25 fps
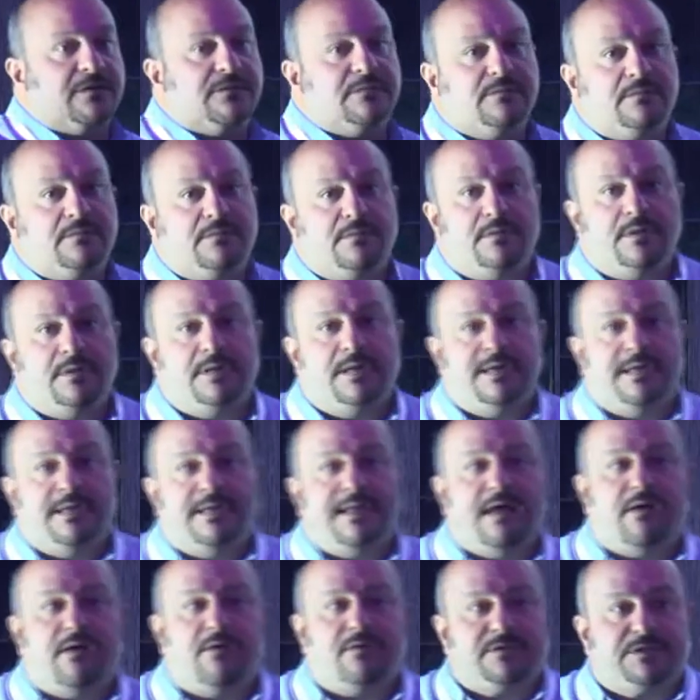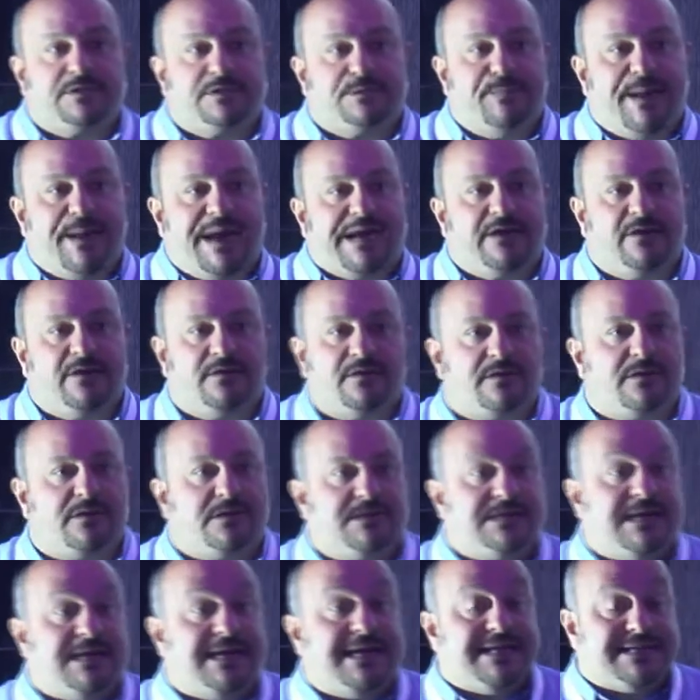Now, specular is
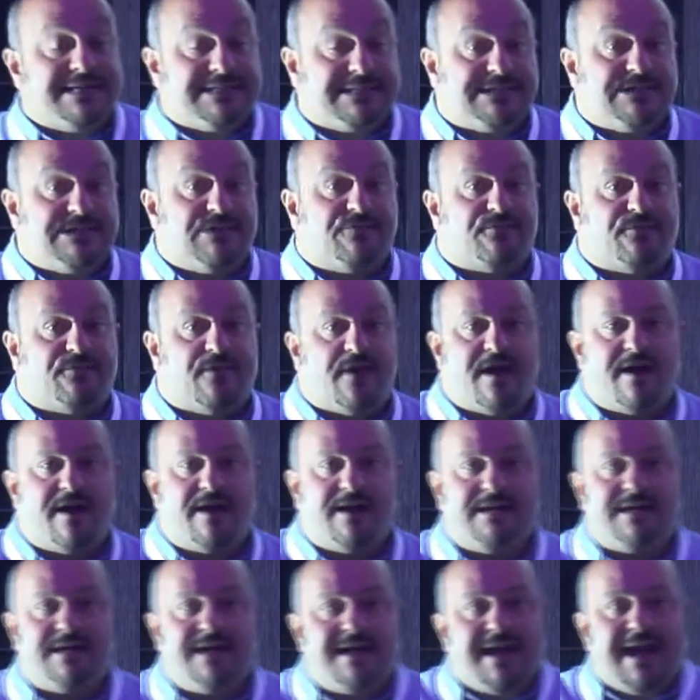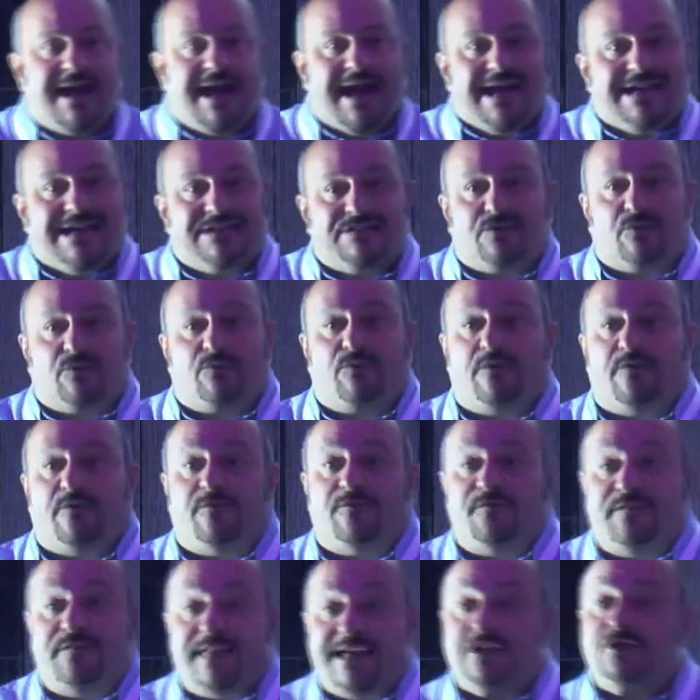defined as the reflection
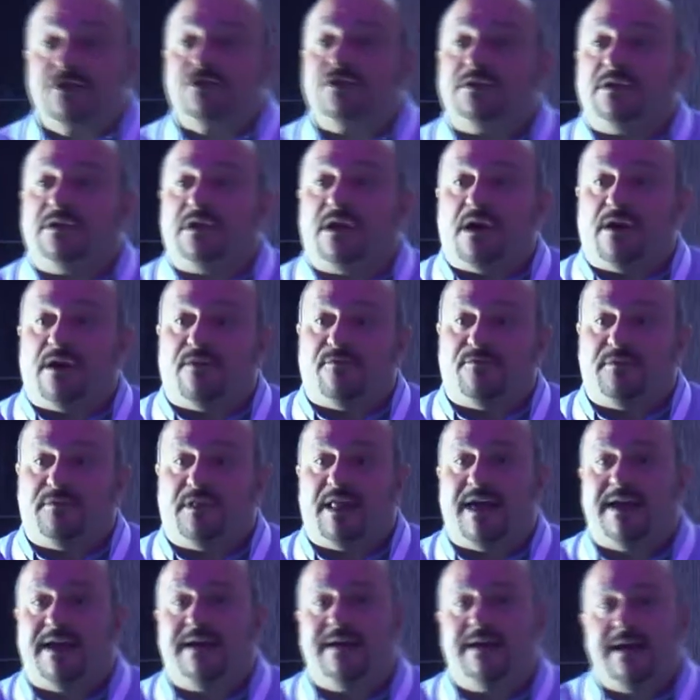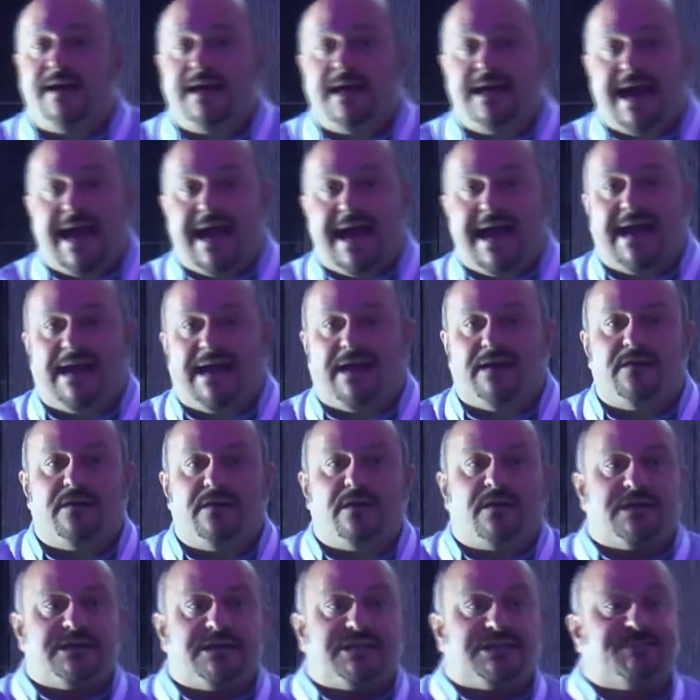of light at a
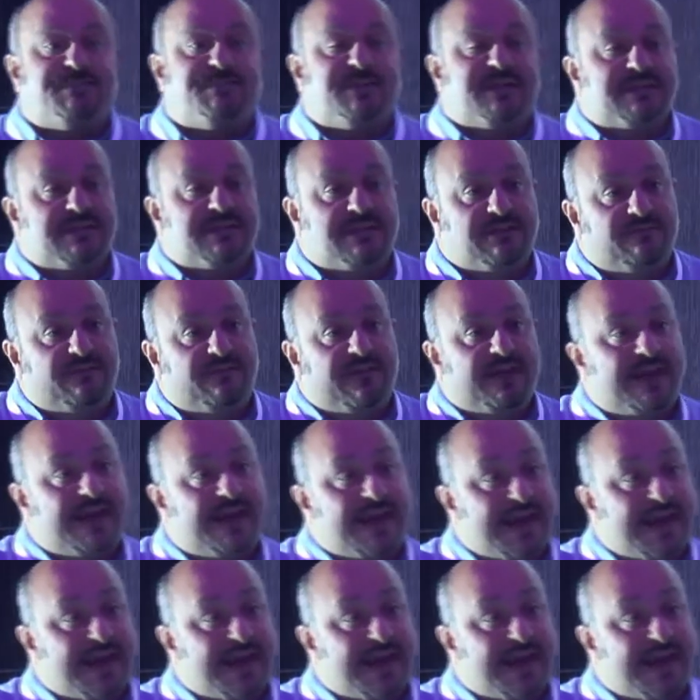specific angle